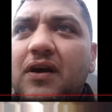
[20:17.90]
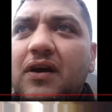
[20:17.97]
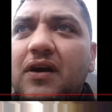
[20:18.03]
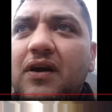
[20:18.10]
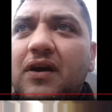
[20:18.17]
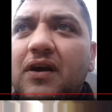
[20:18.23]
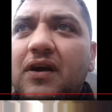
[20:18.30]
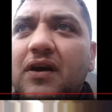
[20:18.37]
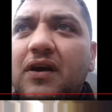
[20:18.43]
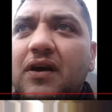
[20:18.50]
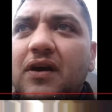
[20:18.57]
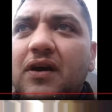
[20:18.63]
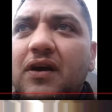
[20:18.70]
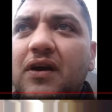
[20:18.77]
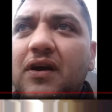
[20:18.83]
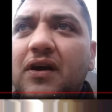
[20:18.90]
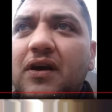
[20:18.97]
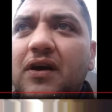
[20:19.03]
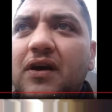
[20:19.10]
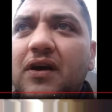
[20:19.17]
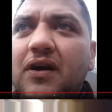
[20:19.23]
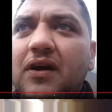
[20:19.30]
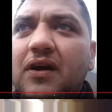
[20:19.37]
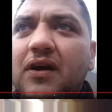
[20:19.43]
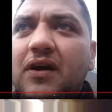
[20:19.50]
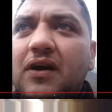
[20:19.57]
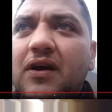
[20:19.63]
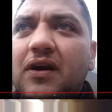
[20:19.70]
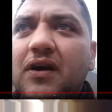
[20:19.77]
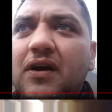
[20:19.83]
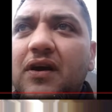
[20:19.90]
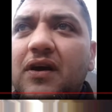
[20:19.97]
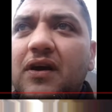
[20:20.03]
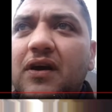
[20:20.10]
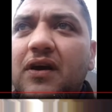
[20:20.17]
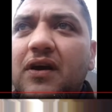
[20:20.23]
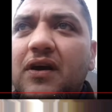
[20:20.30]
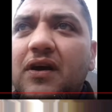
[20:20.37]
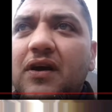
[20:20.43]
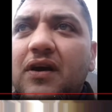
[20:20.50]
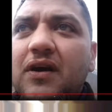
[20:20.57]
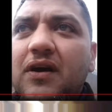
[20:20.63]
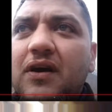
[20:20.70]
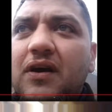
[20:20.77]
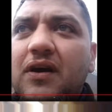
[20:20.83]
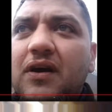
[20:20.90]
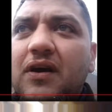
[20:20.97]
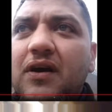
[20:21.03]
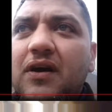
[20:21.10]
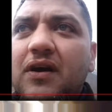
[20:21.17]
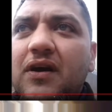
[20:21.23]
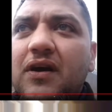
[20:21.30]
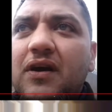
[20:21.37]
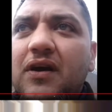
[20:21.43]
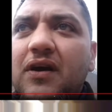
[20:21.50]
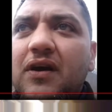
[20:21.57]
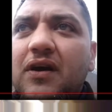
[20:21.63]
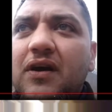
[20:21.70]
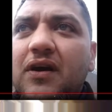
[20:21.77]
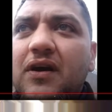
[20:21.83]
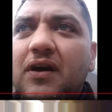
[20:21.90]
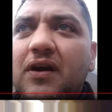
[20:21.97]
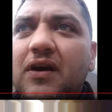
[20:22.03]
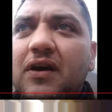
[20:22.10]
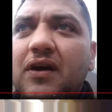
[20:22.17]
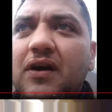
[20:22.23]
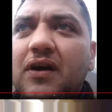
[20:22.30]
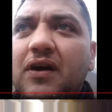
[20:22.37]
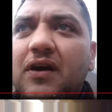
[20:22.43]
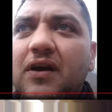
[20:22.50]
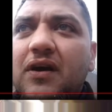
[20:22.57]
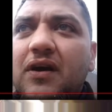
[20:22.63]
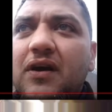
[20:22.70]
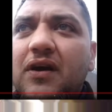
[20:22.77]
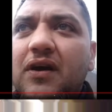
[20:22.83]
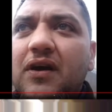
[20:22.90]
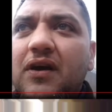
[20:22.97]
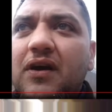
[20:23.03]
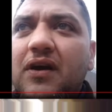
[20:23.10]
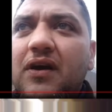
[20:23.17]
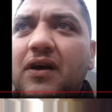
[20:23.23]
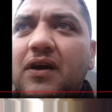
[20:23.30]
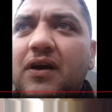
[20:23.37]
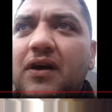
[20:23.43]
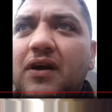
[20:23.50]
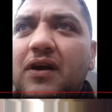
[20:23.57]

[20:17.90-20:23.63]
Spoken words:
No words are spoken by the person on screen.